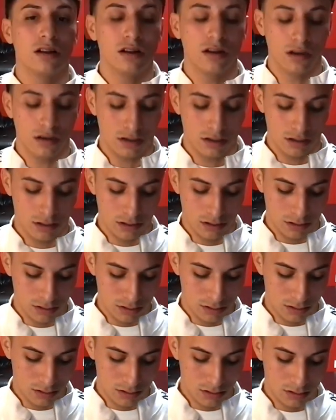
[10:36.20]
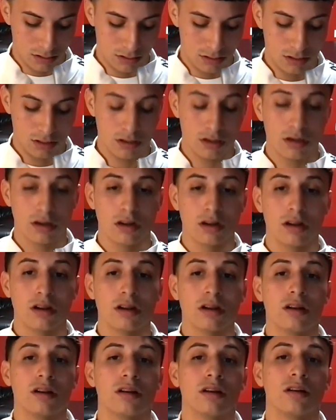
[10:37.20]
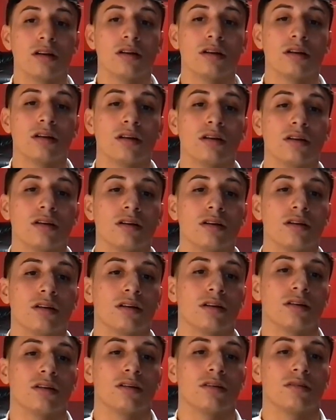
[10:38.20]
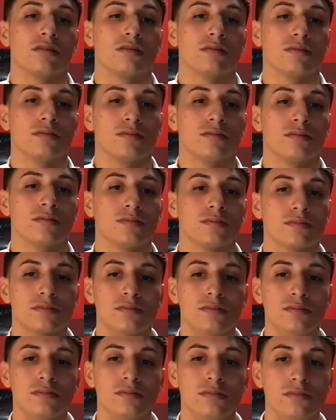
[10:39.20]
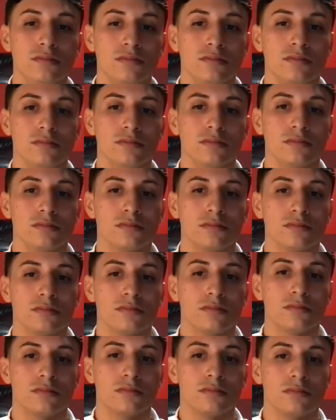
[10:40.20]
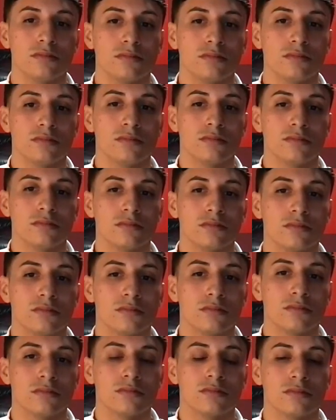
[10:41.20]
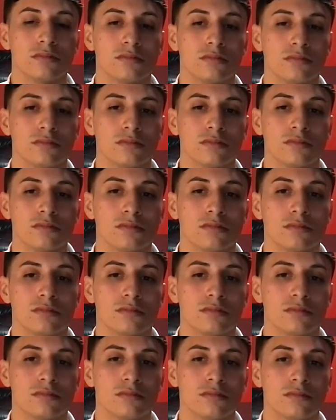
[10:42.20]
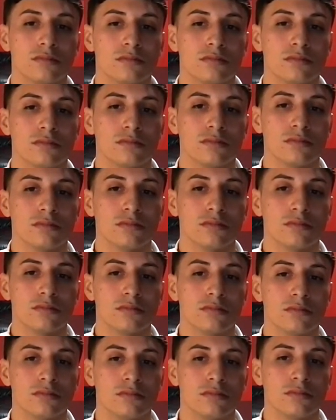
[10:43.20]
This person isn't speaking.